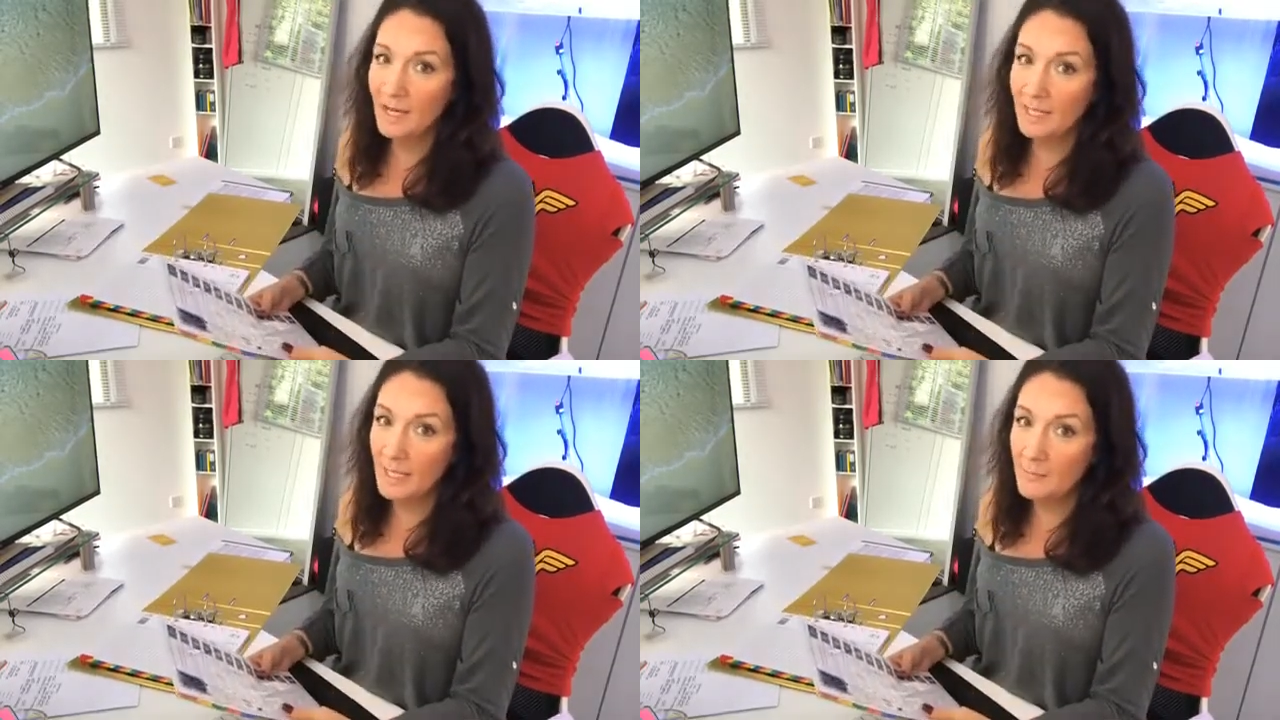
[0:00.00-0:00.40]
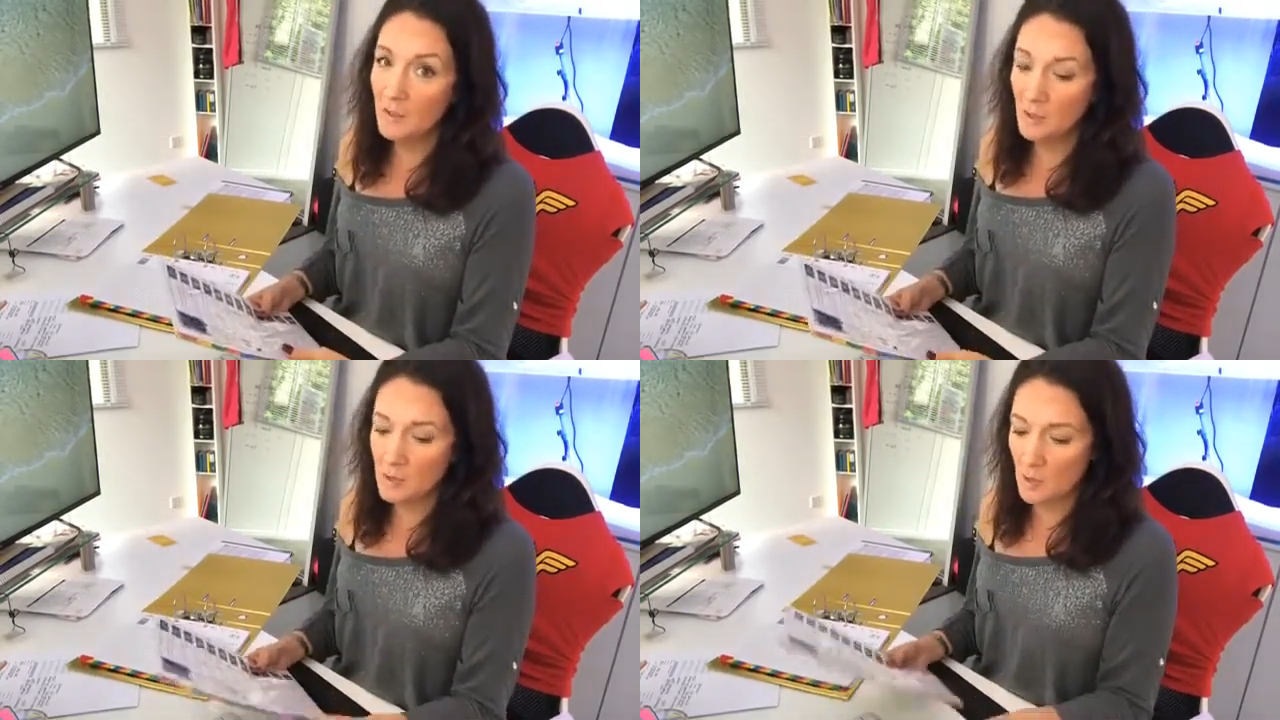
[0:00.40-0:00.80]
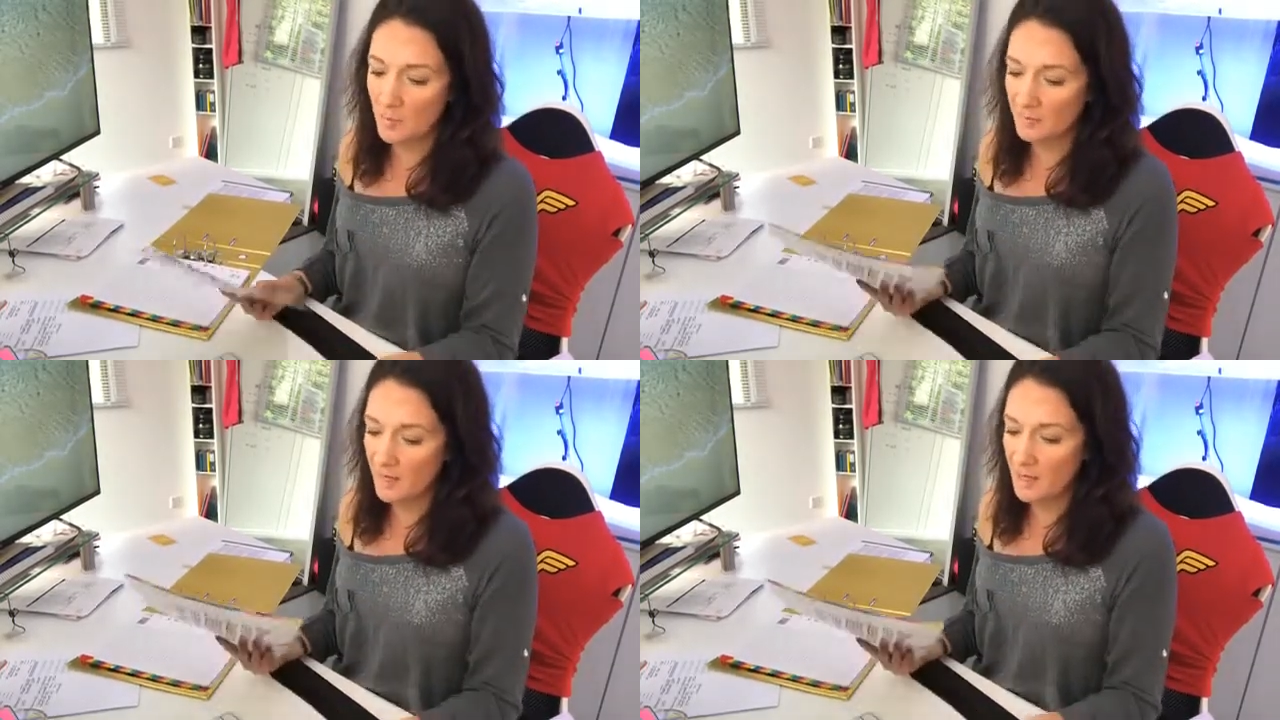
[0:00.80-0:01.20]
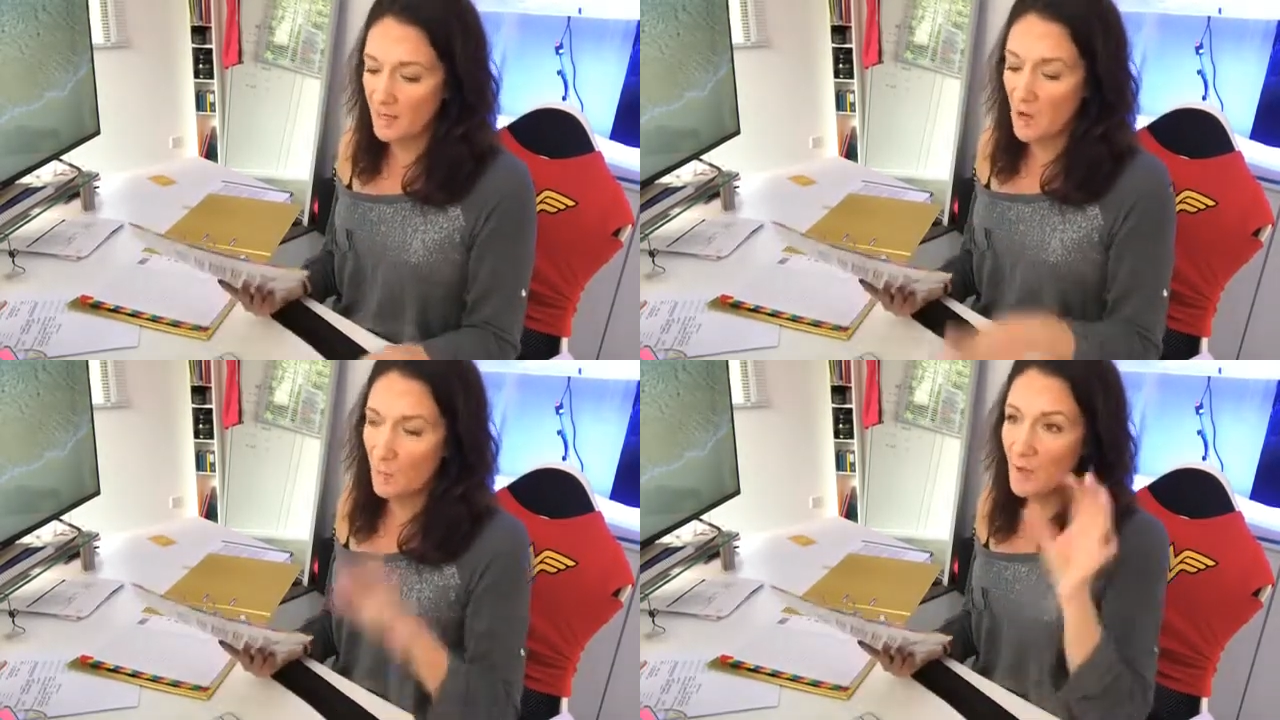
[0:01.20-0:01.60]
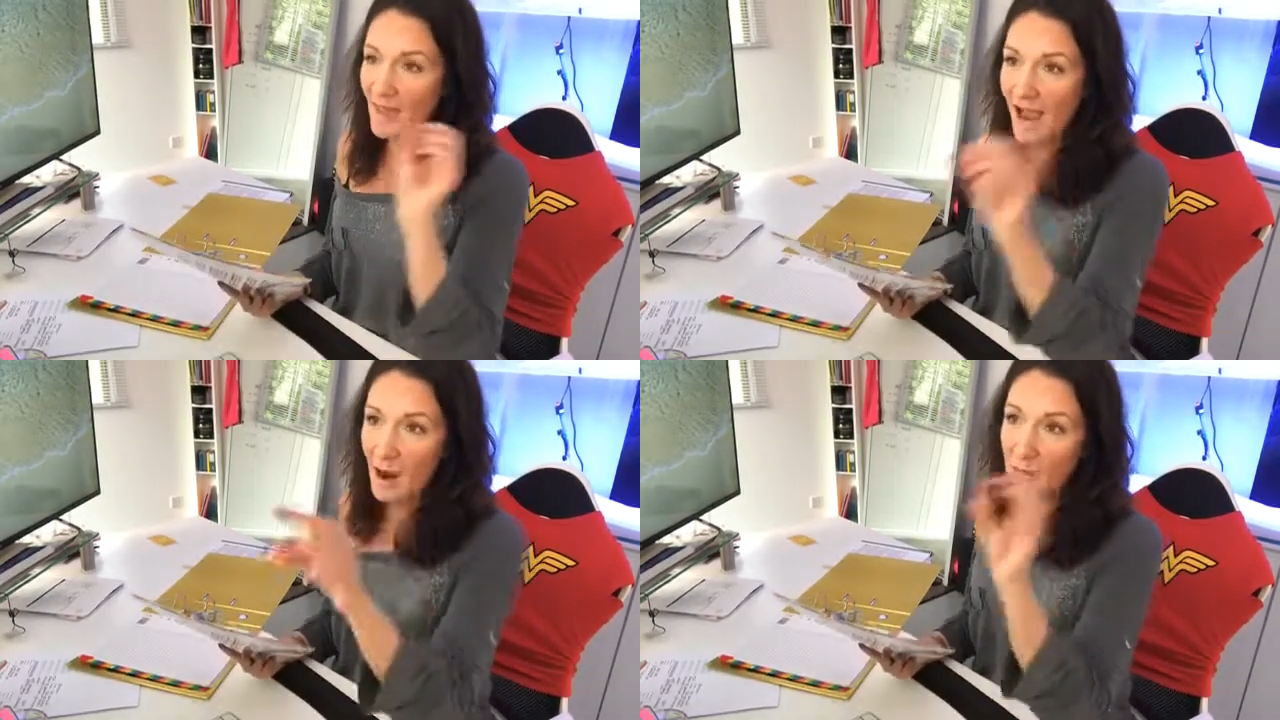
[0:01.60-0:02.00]
and keeping on top of it
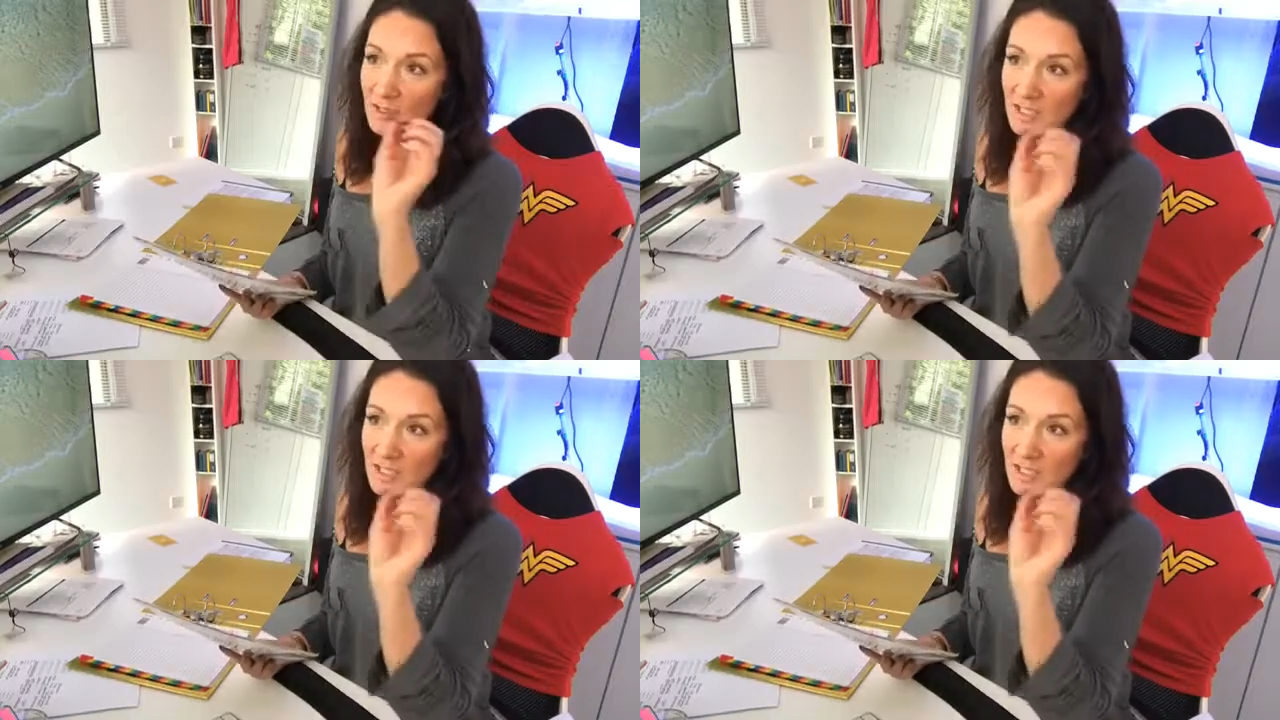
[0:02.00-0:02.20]
without the